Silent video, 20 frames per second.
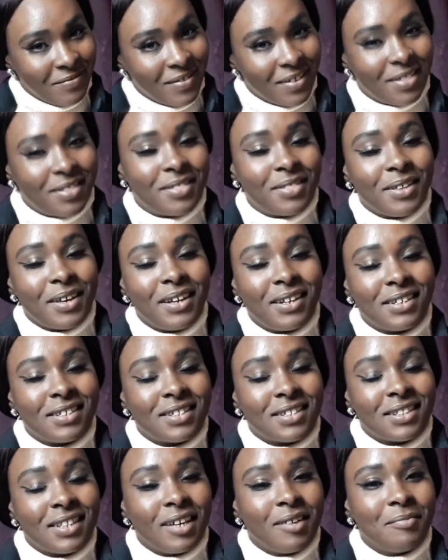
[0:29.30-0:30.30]
third
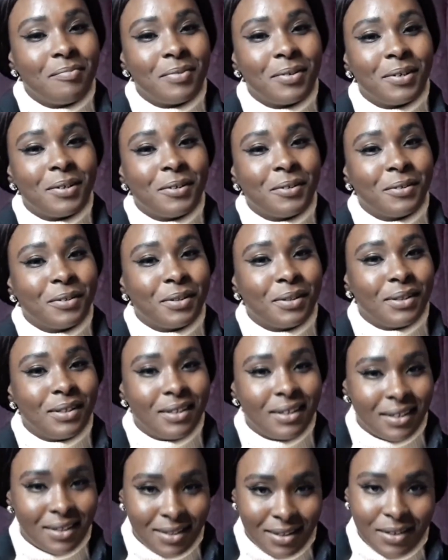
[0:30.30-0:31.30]
step or
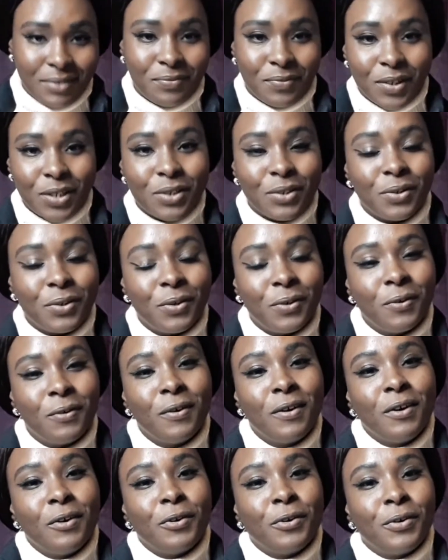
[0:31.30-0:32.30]
the third video
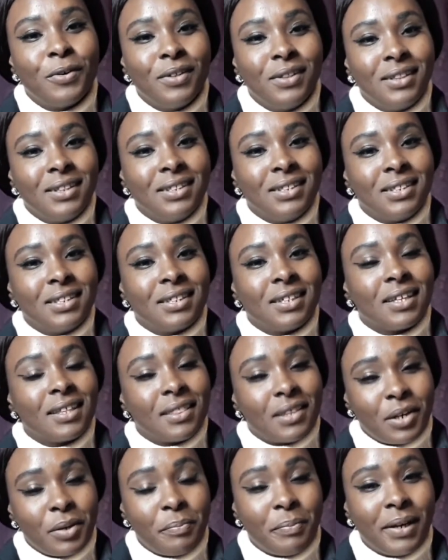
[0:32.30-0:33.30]
on this
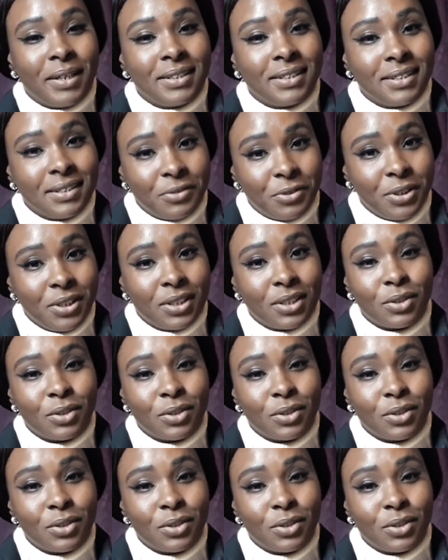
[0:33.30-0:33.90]
3-part series.